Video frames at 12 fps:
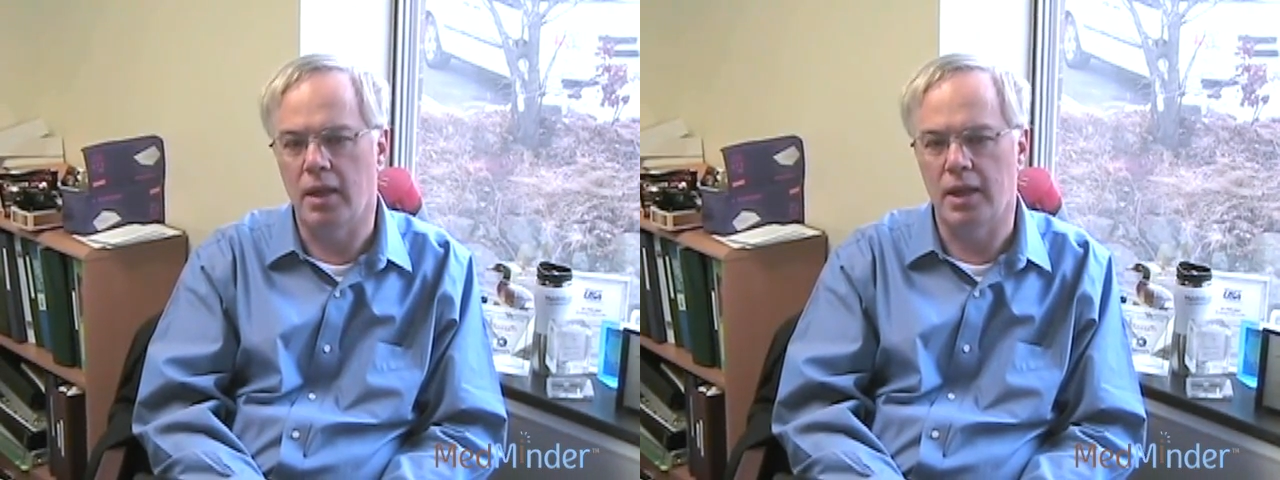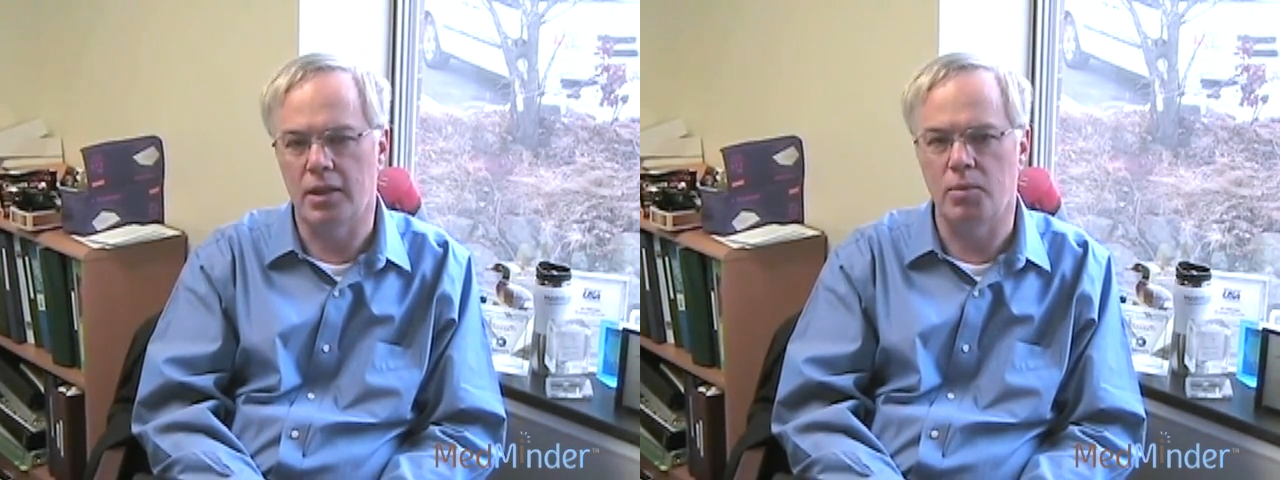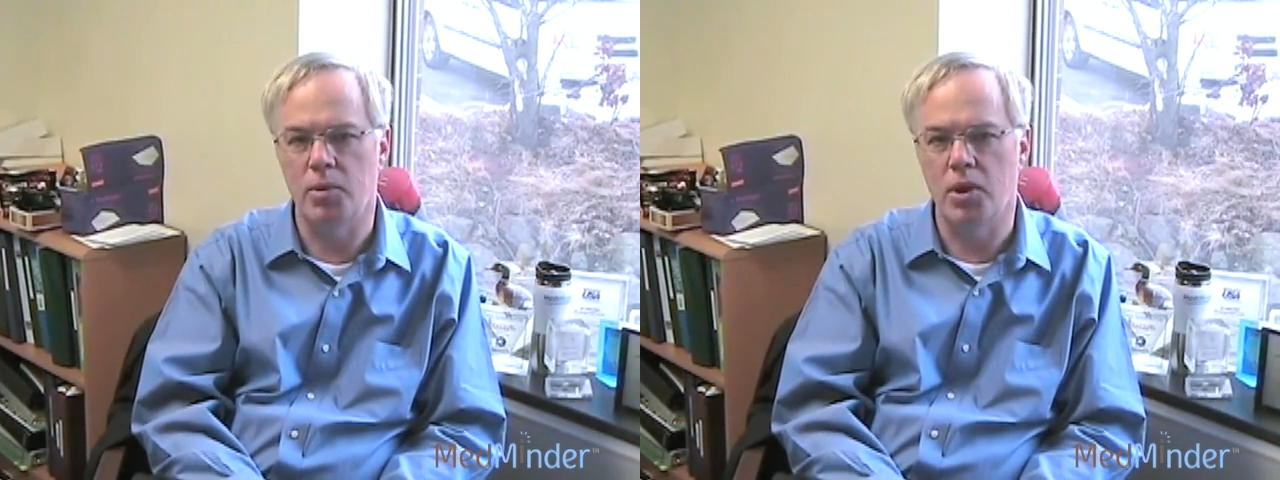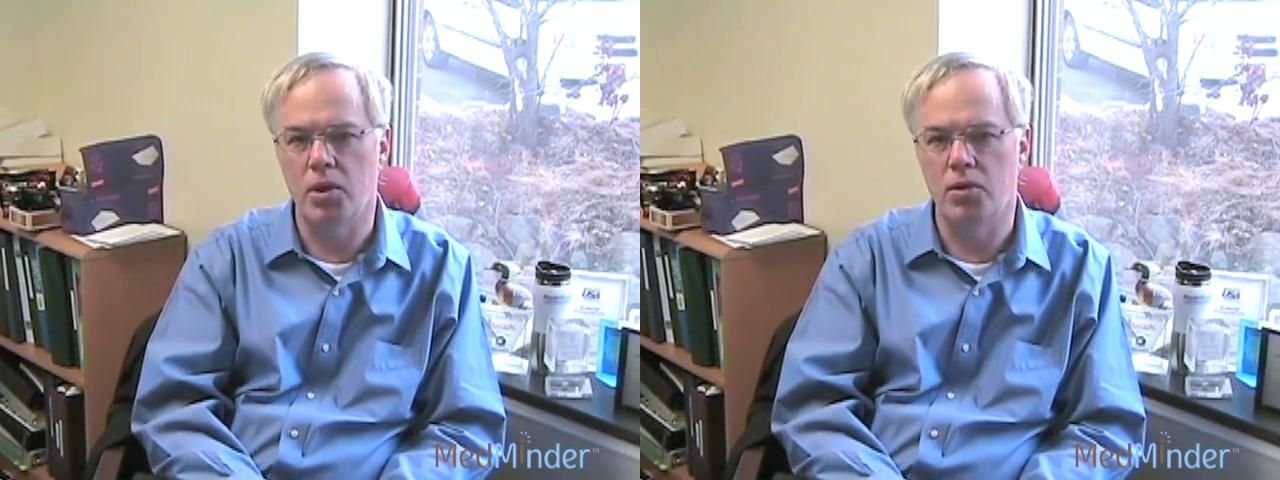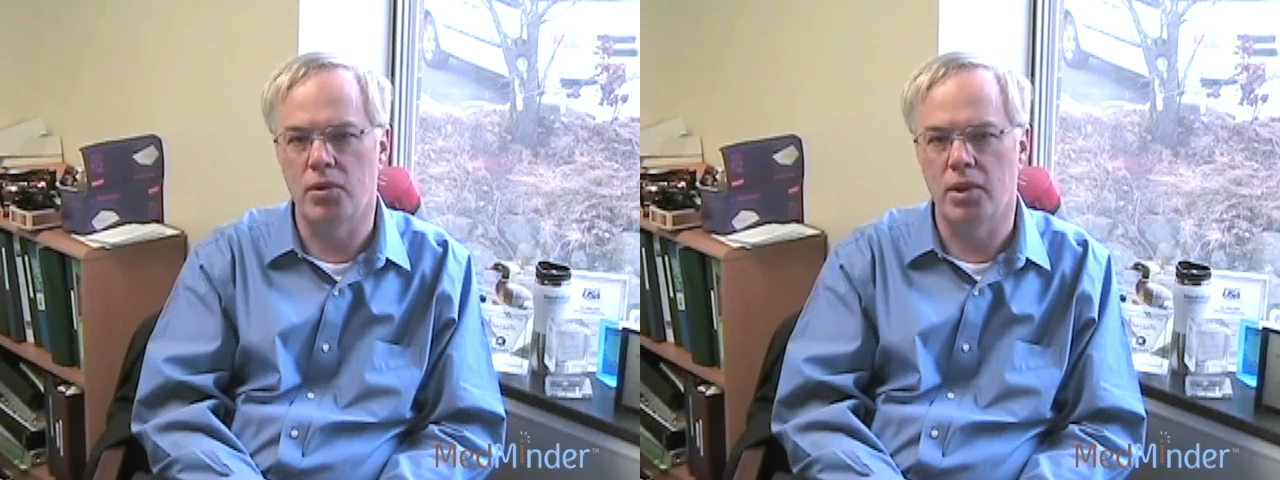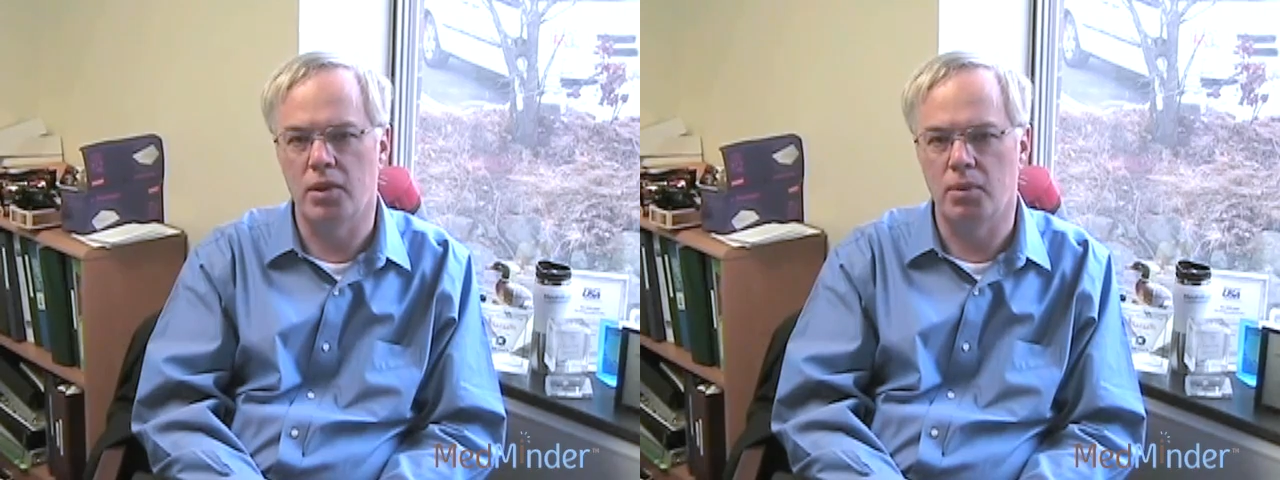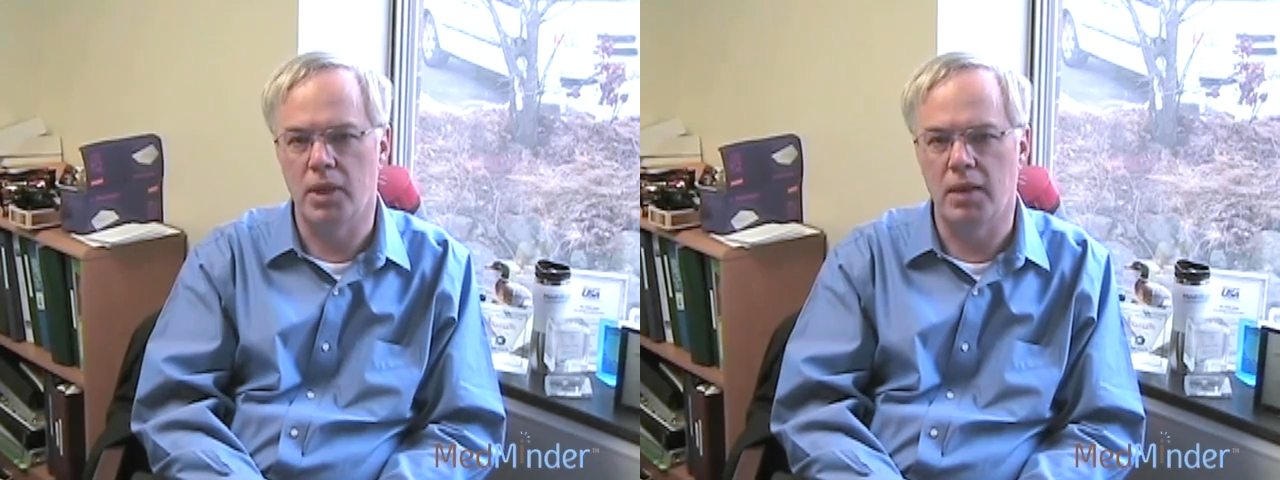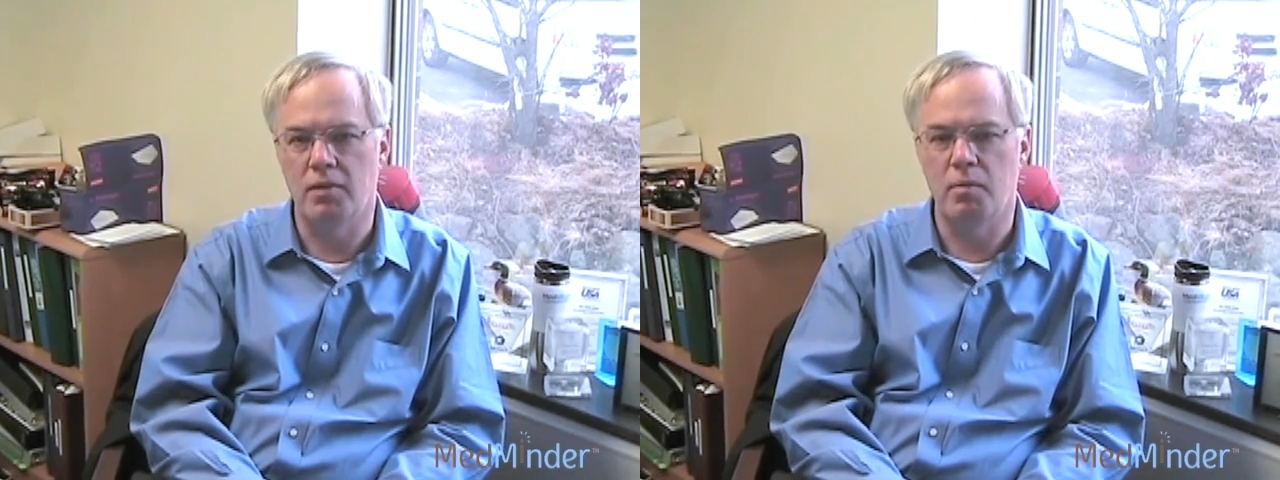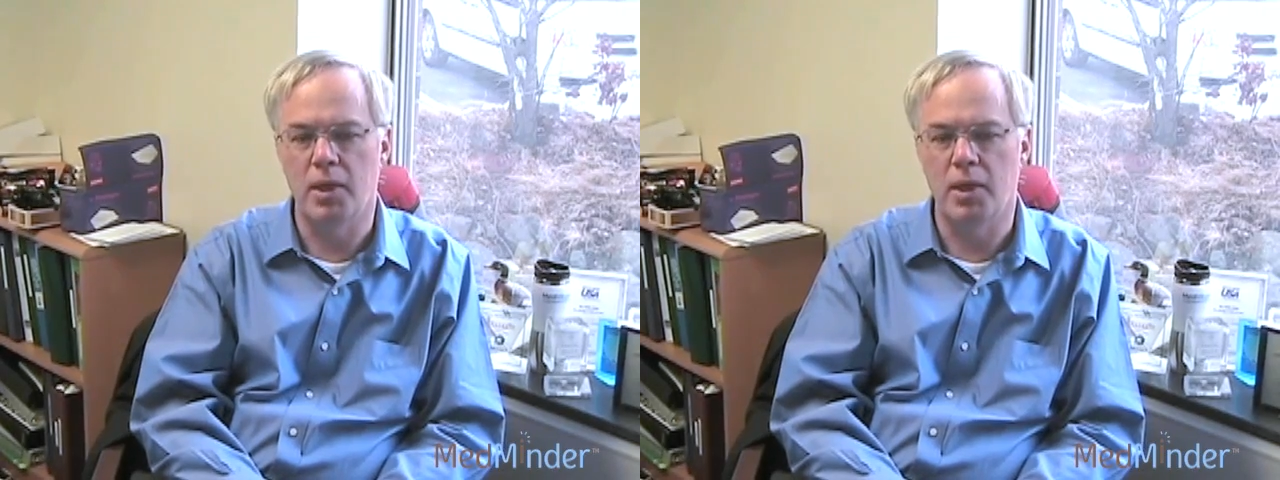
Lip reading: let them know that we have a